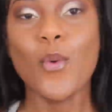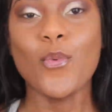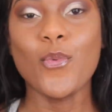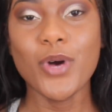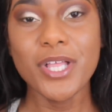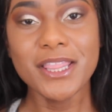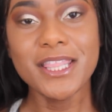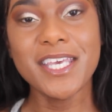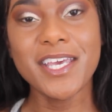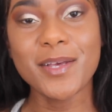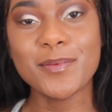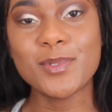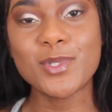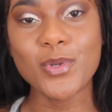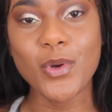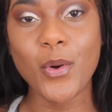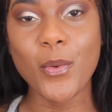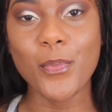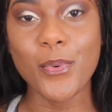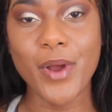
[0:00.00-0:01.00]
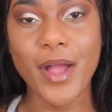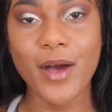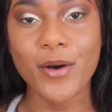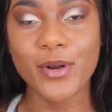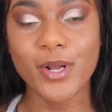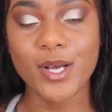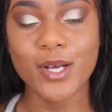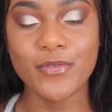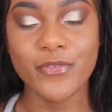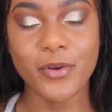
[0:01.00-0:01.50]
One thing I'm so
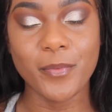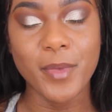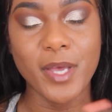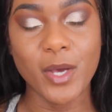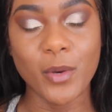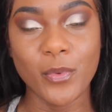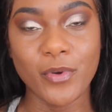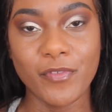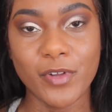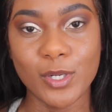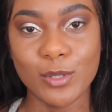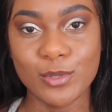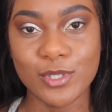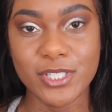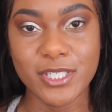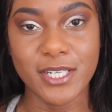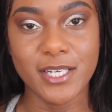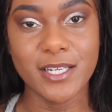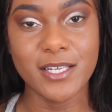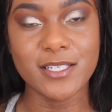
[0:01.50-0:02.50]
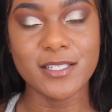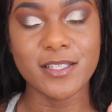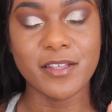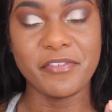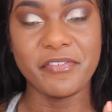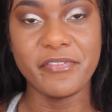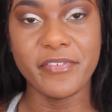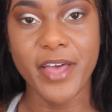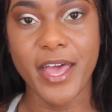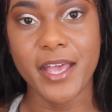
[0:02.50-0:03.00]
proud of from Makeup Revolution is
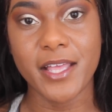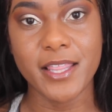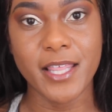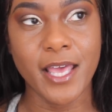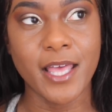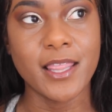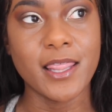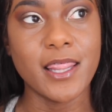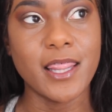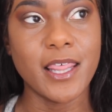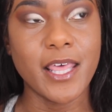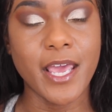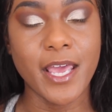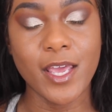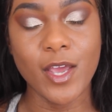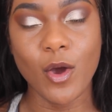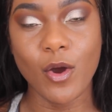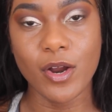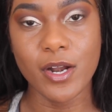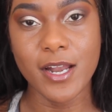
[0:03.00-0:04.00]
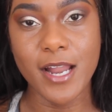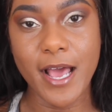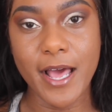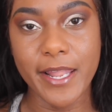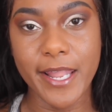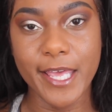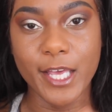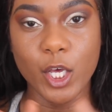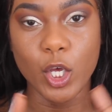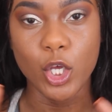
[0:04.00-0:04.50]
the fact that they are
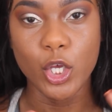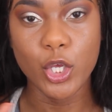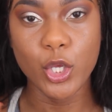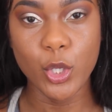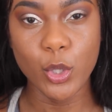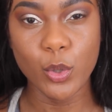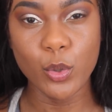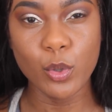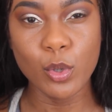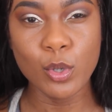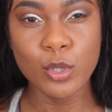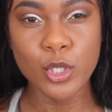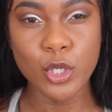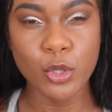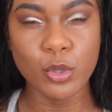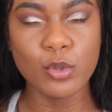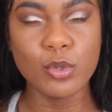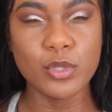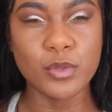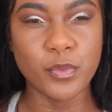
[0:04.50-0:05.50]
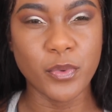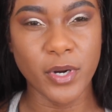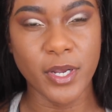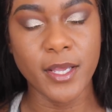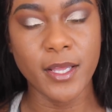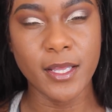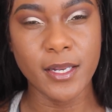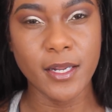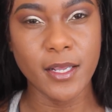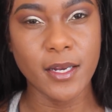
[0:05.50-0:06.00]
not like a huge, huge
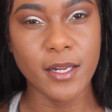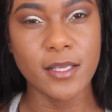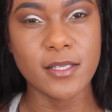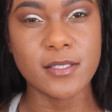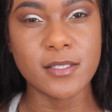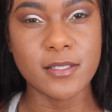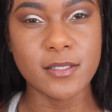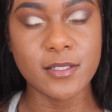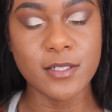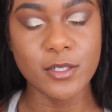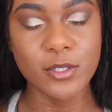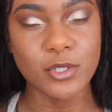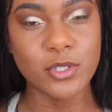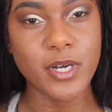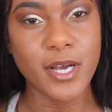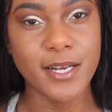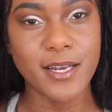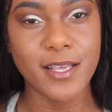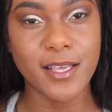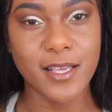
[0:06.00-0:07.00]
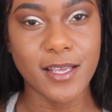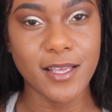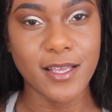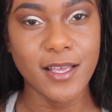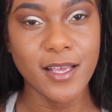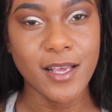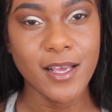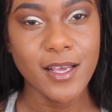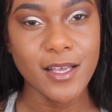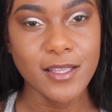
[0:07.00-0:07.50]
brand, and they still try to
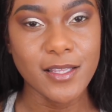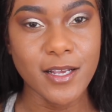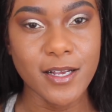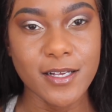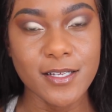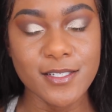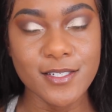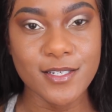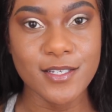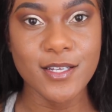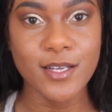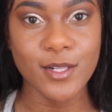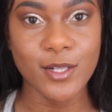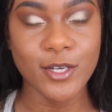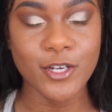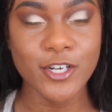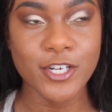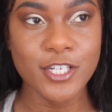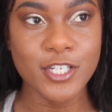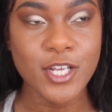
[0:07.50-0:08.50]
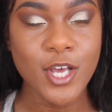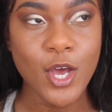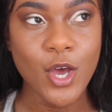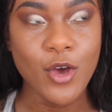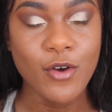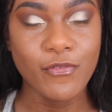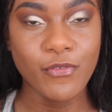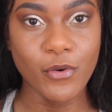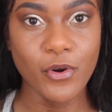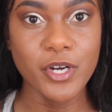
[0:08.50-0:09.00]
get their concealers
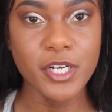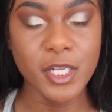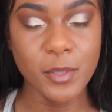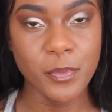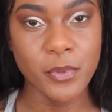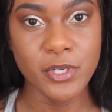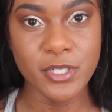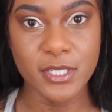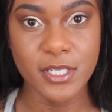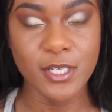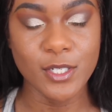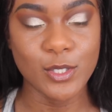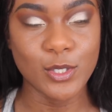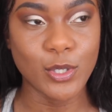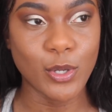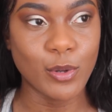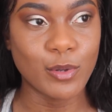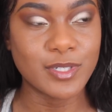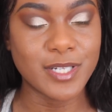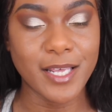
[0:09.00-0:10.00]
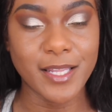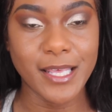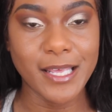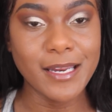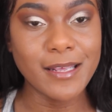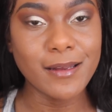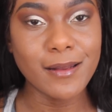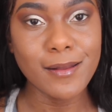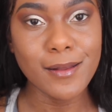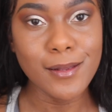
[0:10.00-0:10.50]
for deeper skin tones. Like they
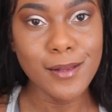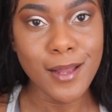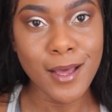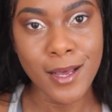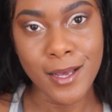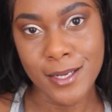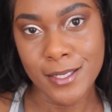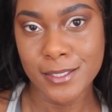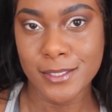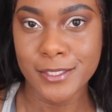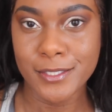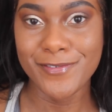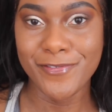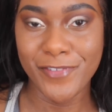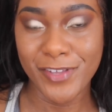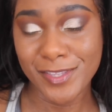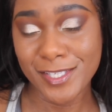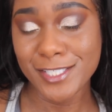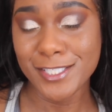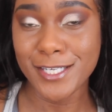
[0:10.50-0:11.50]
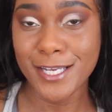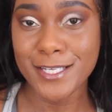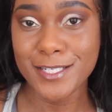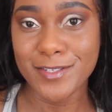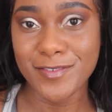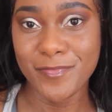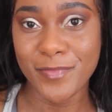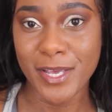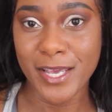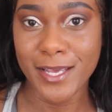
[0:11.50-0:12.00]
didn't launch 50
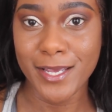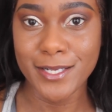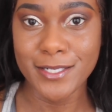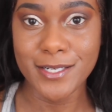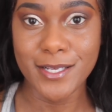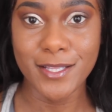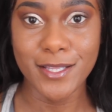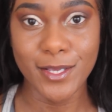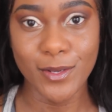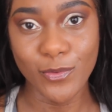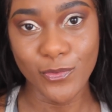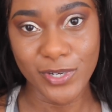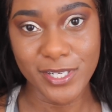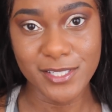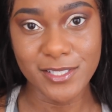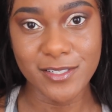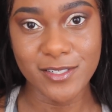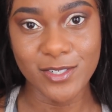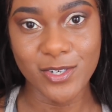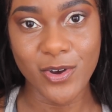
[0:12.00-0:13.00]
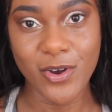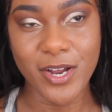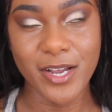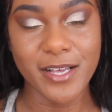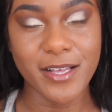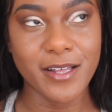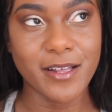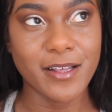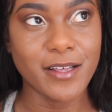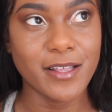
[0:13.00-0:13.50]
Shades of Beige and then went to
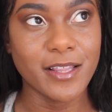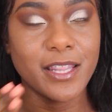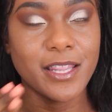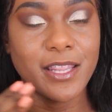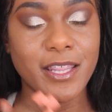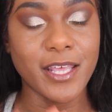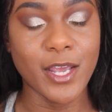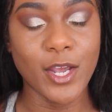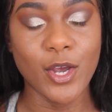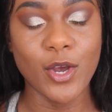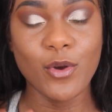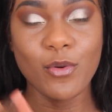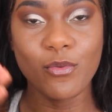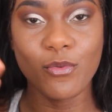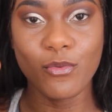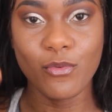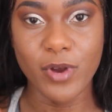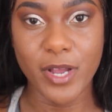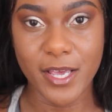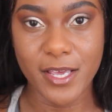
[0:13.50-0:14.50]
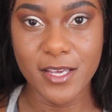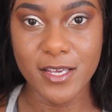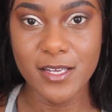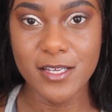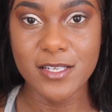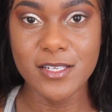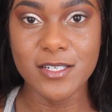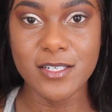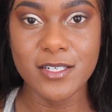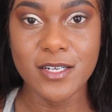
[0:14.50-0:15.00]
dark. Their
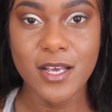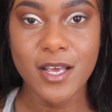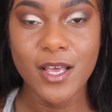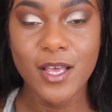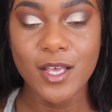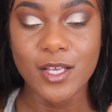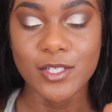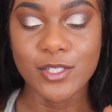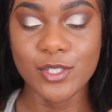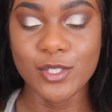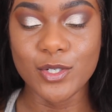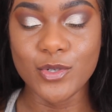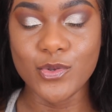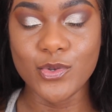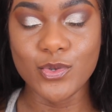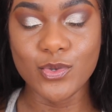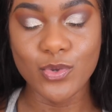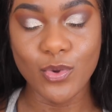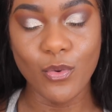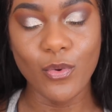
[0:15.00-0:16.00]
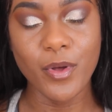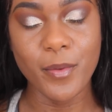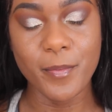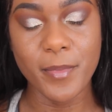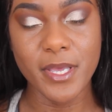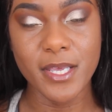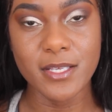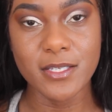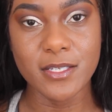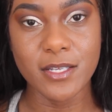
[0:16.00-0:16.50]
range is just so
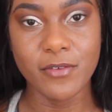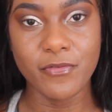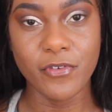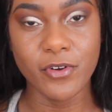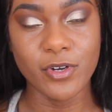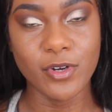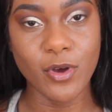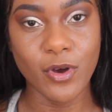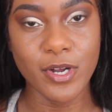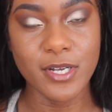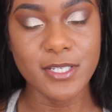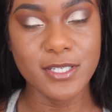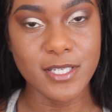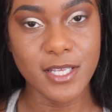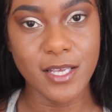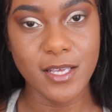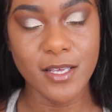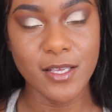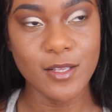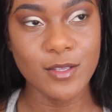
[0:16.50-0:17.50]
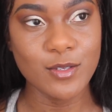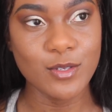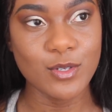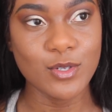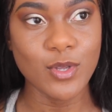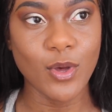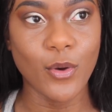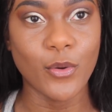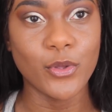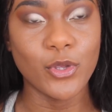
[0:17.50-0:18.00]
amazing for dark skin.
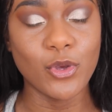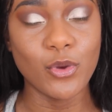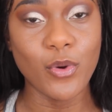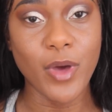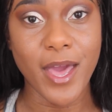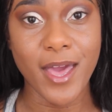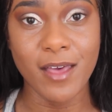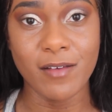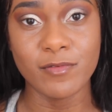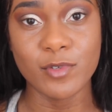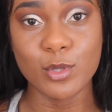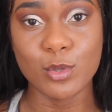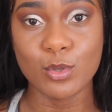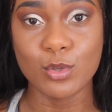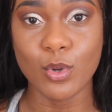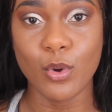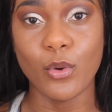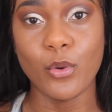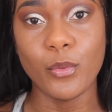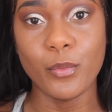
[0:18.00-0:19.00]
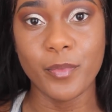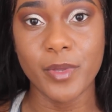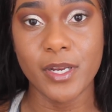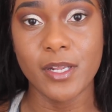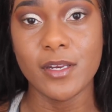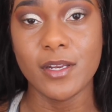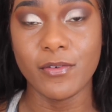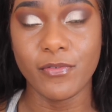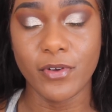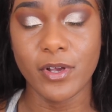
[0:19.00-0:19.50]
So you have so
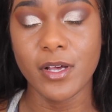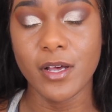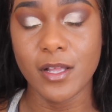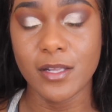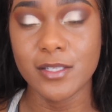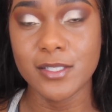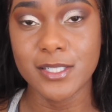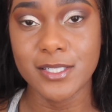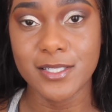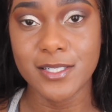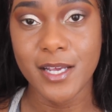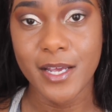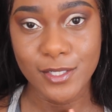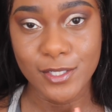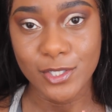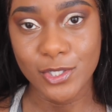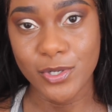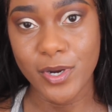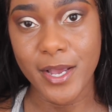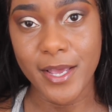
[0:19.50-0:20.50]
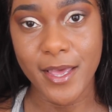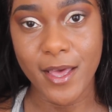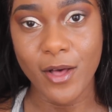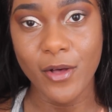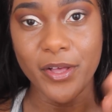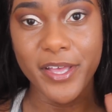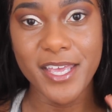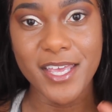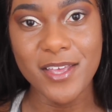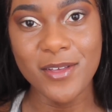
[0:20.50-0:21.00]
many different colors to try
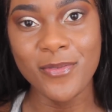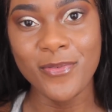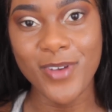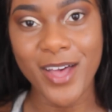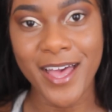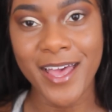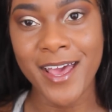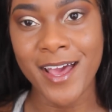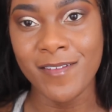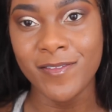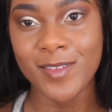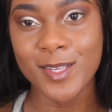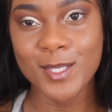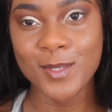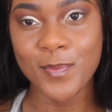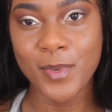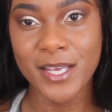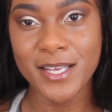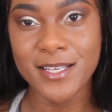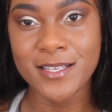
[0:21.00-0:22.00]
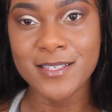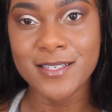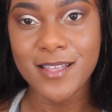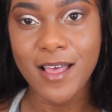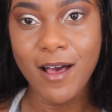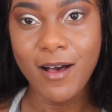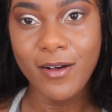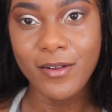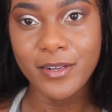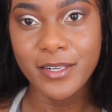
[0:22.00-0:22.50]
out. If I have the space,
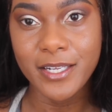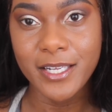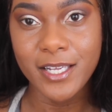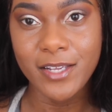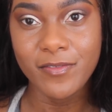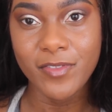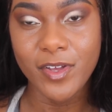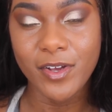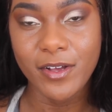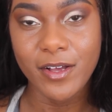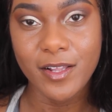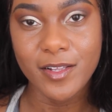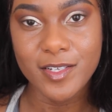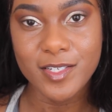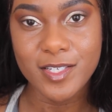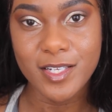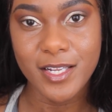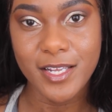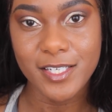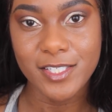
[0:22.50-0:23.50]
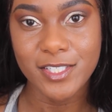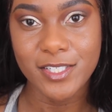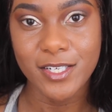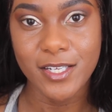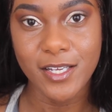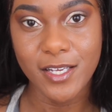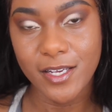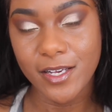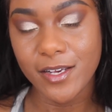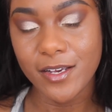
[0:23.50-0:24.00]
I'll leave their color selection
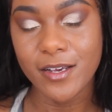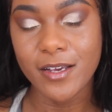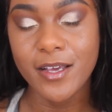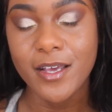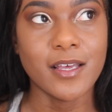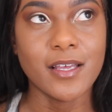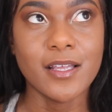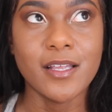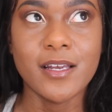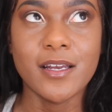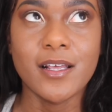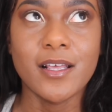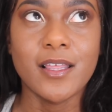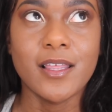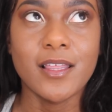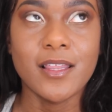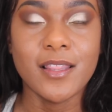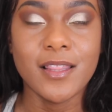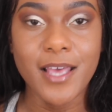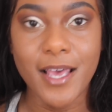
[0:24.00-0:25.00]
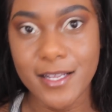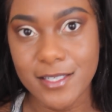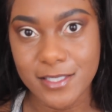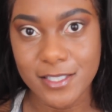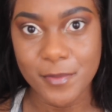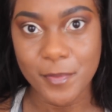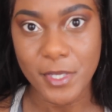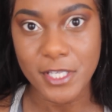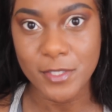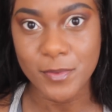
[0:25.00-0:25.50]
here, and that
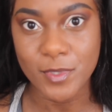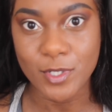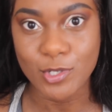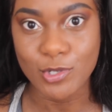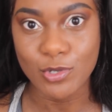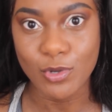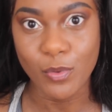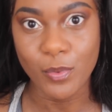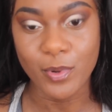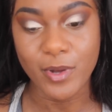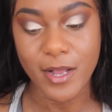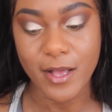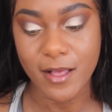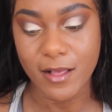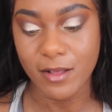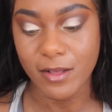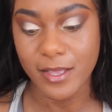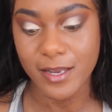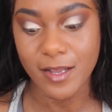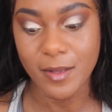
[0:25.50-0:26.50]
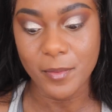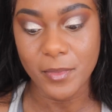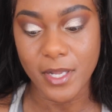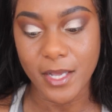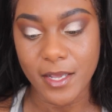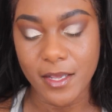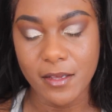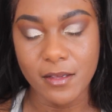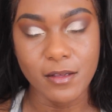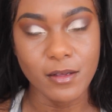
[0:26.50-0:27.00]
just makes me so proud. And I'm
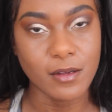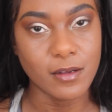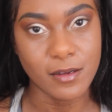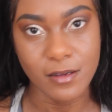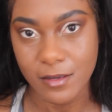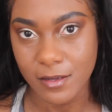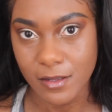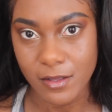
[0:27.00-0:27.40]
like, ugh.